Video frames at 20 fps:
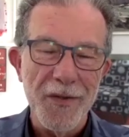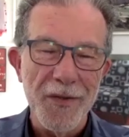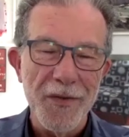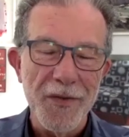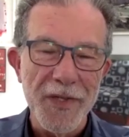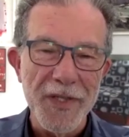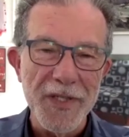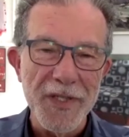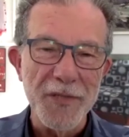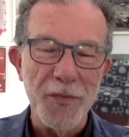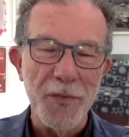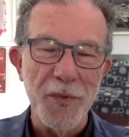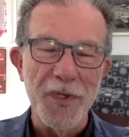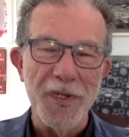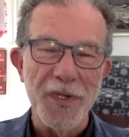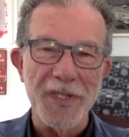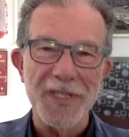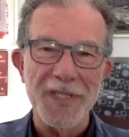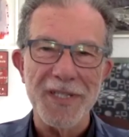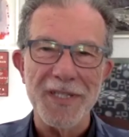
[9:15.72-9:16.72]
These
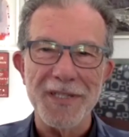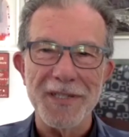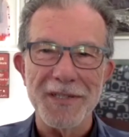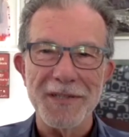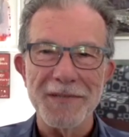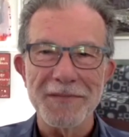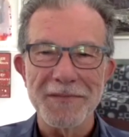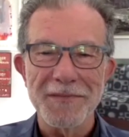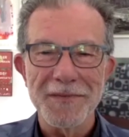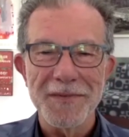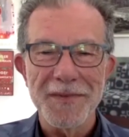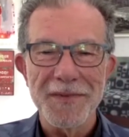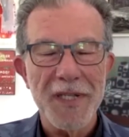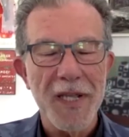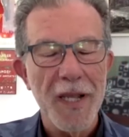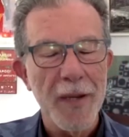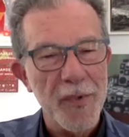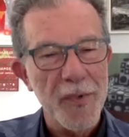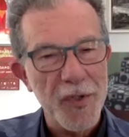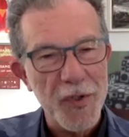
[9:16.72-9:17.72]
works
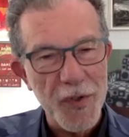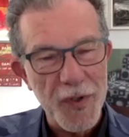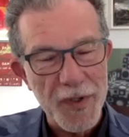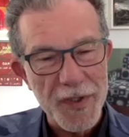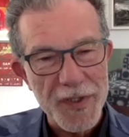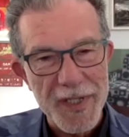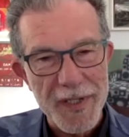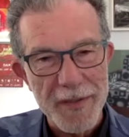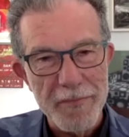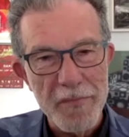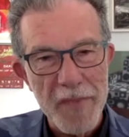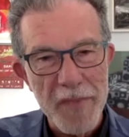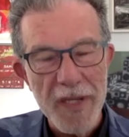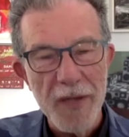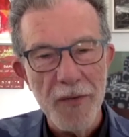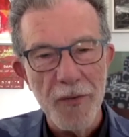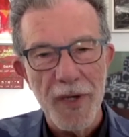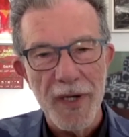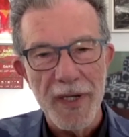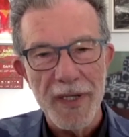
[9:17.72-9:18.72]
come across in
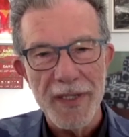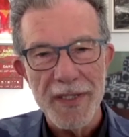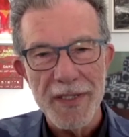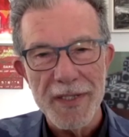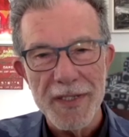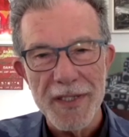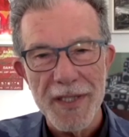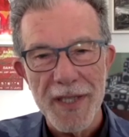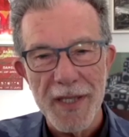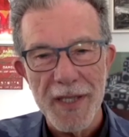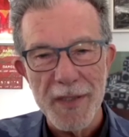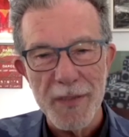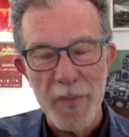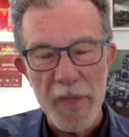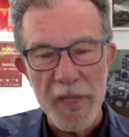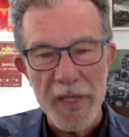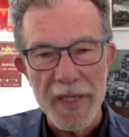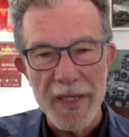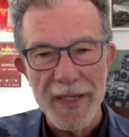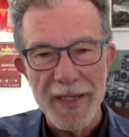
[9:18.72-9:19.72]
many ways as
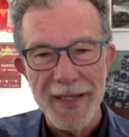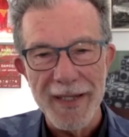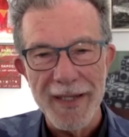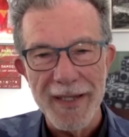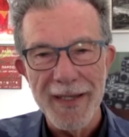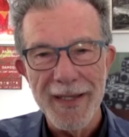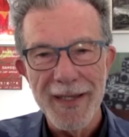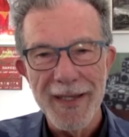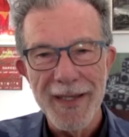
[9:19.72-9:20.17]
being